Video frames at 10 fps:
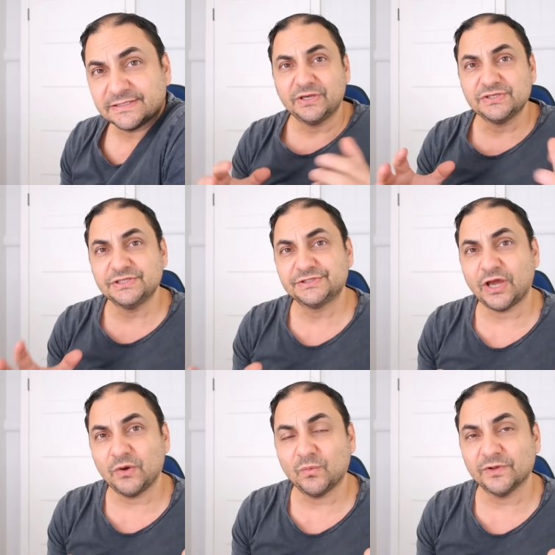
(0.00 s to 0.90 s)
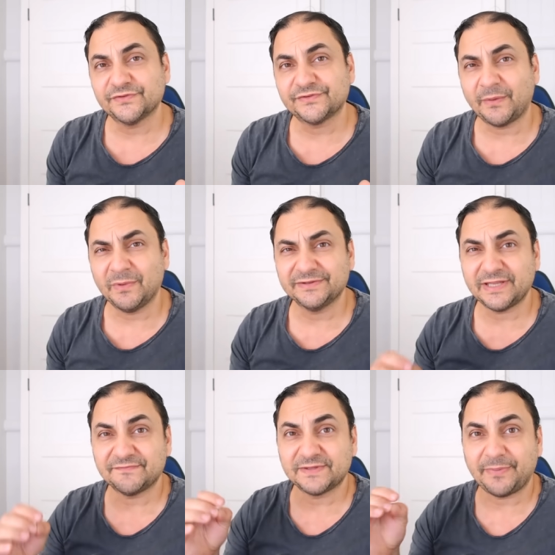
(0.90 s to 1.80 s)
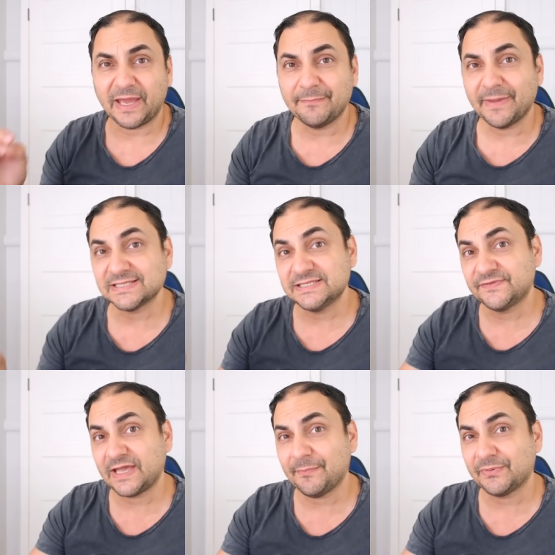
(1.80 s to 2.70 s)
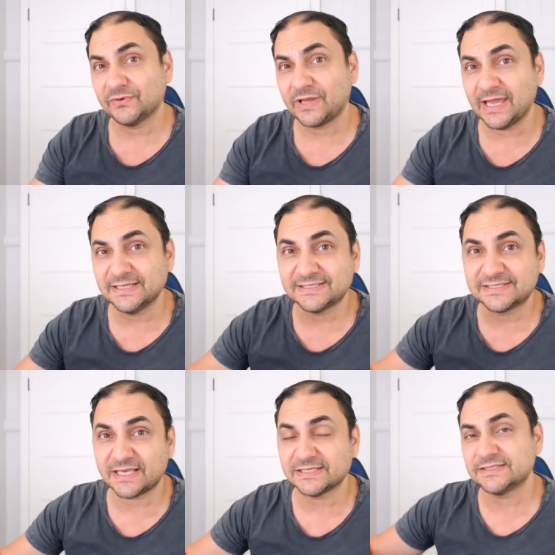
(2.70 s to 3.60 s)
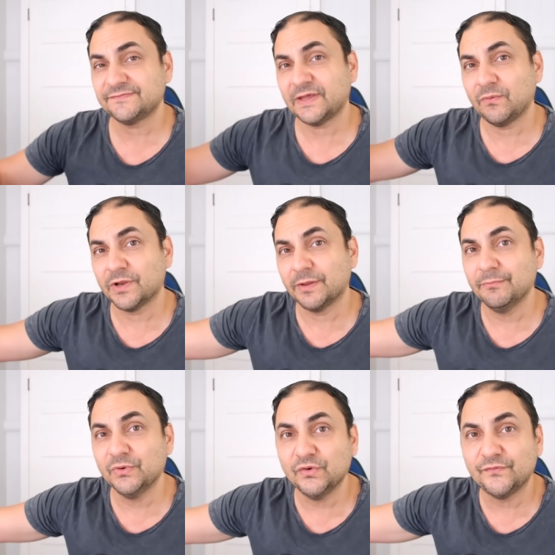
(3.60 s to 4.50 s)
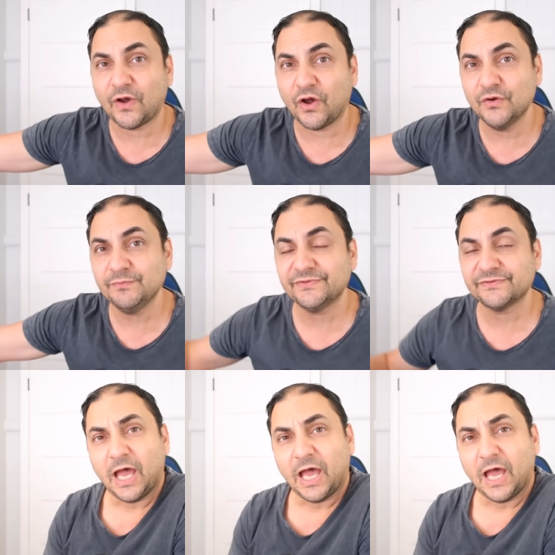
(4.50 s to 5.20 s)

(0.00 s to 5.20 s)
because you don't want someone to have to pay massive capital gains just if they want to move homes.